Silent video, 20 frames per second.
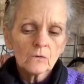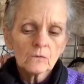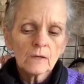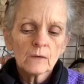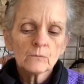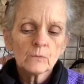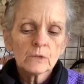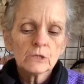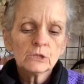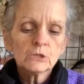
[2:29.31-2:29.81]

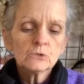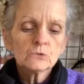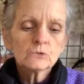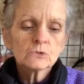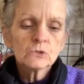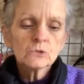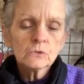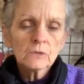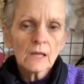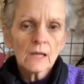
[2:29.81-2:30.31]
And when you
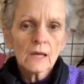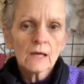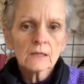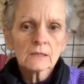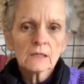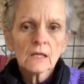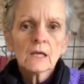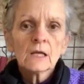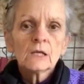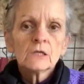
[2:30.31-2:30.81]
do that,
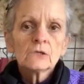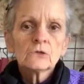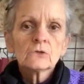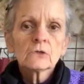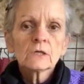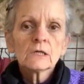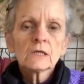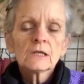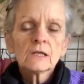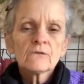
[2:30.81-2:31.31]
you
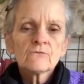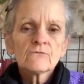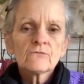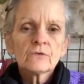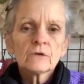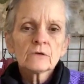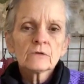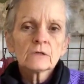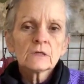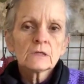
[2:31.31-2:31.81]
get a
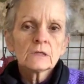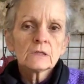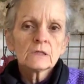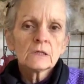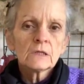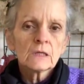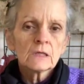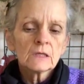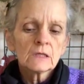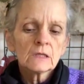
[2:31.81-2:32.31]

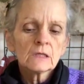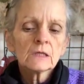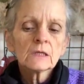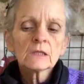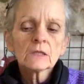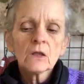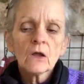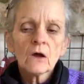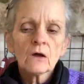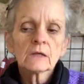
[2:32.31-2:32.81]
very
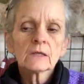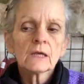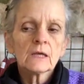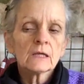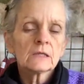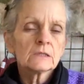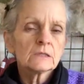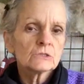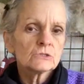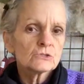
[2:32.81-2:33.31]

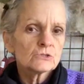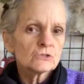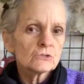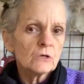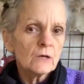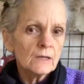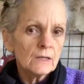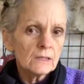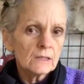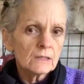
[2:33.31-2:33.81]
elongated
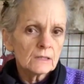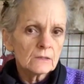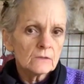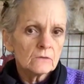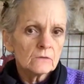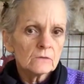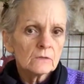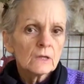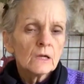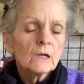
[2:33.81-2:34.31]

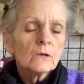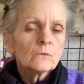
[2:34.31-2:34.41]
triangle,